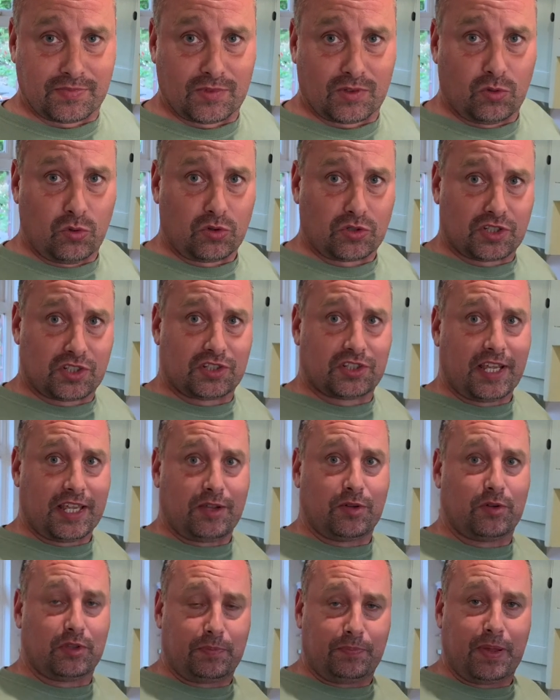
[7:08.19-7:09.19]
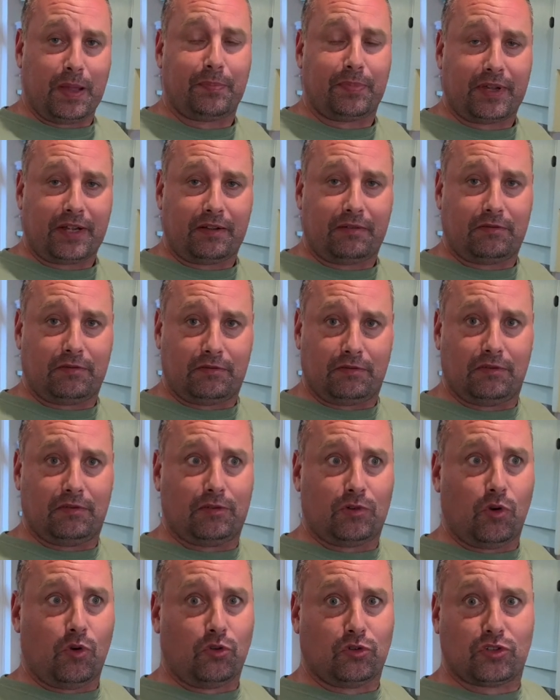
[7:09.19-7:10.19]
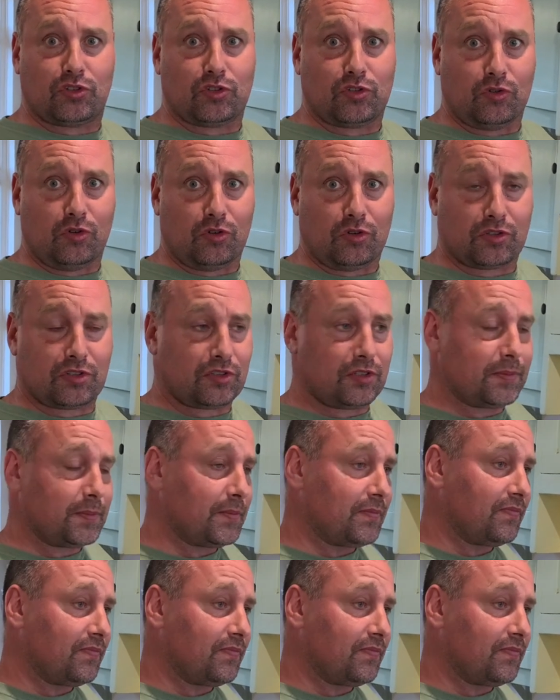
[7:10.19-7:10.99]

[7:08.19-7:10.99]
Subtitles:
or steak with peppercorn sauce.